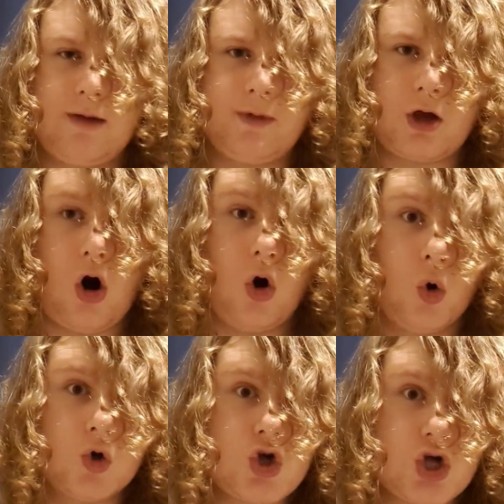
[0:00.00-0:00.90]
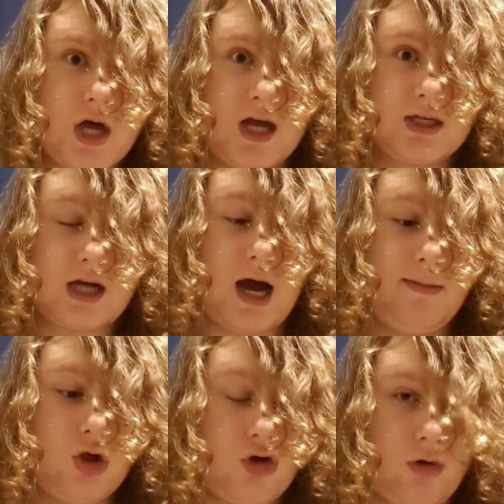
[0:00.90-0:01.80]
and I'm like, oh shit,
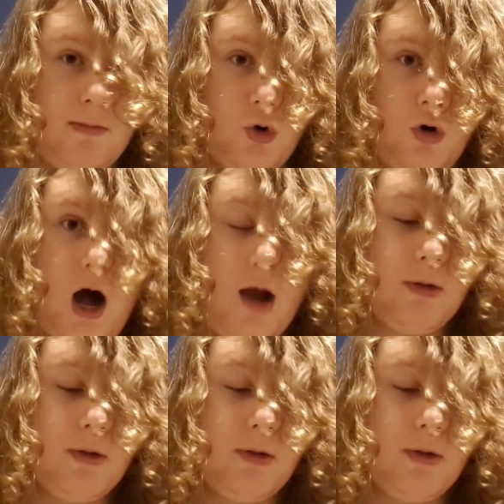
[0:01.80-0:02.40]
I'm in trouble.